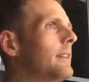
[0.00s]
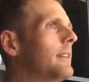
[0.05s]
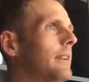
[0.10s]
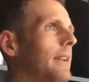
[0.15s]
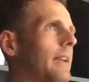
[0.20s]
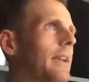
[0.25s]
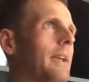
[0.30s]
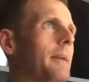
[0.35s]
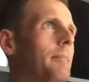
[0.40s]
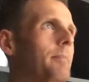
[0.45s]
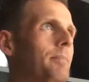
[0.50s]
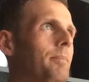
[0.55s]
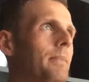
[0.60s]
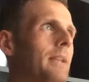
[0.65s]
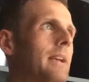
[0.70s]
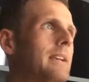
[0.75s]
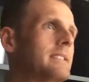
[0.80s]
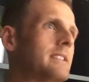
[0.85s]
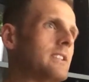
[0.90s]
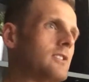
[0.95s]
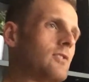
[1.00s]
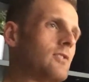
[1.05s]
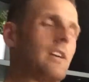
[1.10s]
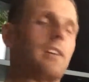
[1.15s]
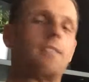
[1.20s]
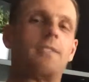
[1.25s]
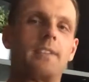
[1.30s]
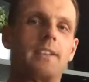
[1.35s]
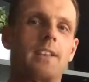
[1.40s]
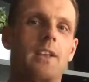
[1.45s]
isn't as
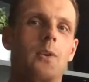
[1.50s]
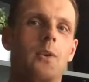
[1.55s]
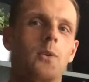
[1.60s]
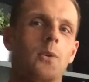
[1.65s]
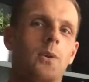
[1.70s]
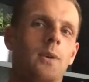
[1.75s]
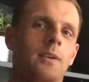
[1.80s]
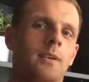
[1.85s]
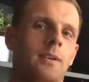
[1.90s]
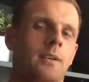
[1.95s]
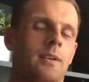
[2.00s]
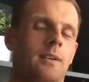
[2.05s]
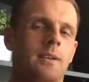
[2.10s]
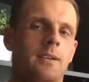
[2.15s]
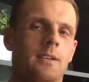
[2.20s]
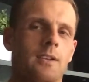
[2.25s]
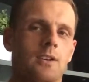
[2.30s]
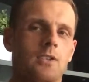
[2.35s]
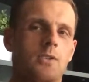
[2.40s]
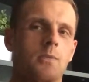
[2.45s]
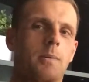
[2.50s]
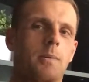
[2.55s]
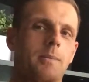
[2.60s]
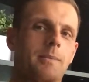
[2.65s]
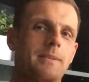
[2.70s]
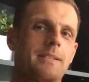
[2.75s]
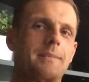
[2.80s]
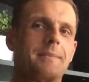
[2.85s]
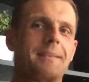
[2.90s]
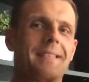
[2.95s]
relevant now, because you'll probably
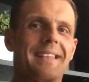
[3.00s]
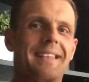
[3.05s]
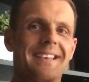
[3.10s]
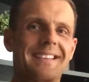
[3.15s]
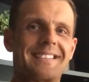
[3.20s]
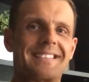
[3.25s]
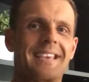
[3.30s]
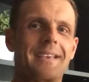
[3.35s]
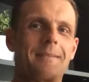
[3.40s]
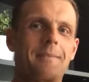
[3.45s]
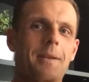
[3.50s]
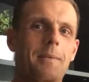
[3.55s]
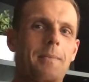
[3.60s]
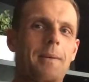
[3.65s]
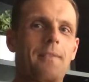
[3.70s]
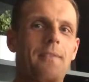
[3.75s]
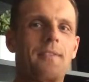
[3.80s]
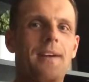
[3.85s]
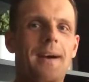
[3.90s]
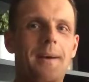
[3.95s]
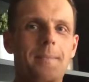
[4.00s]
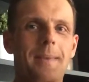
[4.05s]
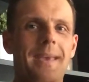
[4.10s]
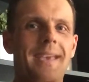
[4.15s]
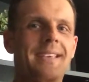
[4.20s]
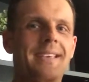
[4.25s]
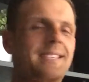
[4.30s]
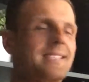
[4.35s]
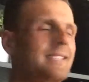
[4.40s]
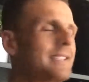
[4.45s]
see me the next time and it'll be a fat
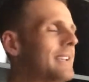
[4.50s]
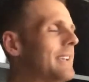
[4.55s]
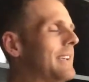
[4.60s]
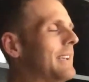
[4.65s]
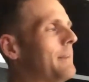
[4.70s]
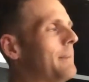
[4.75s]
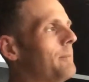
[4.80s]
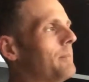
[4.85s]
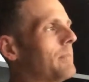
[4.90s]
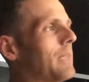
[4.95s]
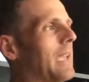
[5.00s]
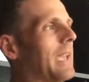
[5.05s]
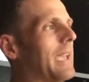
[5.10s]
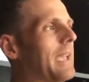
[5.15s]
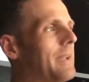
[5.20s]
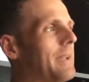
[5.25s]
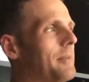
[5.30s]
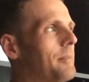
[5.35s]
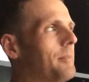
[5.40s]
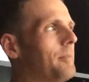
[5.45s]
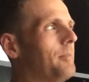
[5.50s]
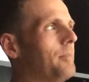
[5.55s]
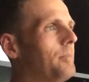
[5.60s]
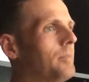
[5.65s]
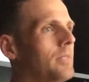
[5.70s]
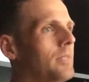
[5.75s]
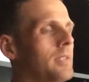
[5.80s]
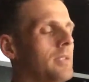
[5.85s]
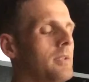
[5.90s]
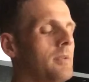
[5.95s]
mess.
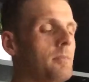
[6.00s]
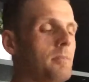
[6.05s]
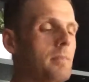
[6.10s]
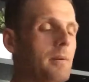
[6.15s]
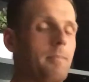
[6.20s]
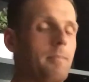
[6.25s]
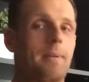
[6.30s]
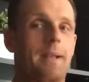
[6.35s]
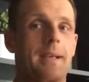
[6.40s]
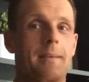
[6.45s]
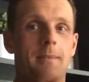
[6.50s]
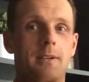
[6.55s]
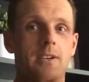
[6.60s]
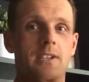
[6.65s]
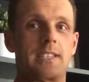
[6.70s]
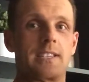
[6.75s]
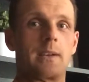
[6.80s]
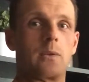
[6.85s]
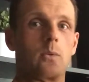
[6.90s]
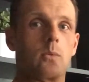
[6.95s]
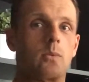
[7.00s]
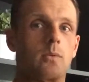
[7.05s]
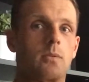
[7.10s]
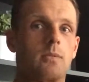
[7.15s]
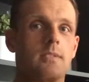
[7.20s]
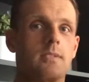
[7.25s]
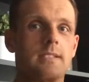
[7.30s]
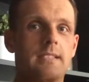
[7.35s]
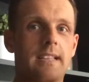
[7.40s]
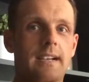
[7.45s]
But I'm pretty much still
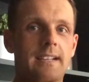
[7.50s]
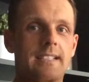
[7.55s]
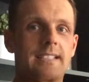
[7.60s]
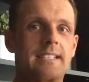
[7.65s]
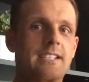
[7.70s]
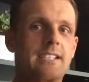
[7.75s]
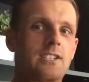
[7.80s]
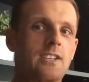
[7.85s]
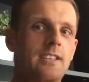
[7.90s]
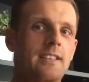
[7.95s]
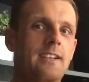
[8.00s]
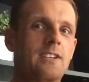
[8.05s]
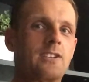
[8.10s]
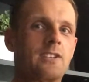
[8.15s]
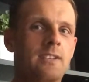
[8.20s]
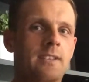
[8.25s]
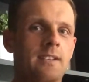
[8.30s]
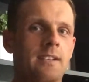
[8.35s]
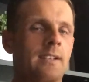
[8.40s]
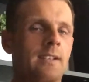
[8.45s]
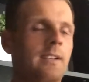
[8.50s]
in stage condition.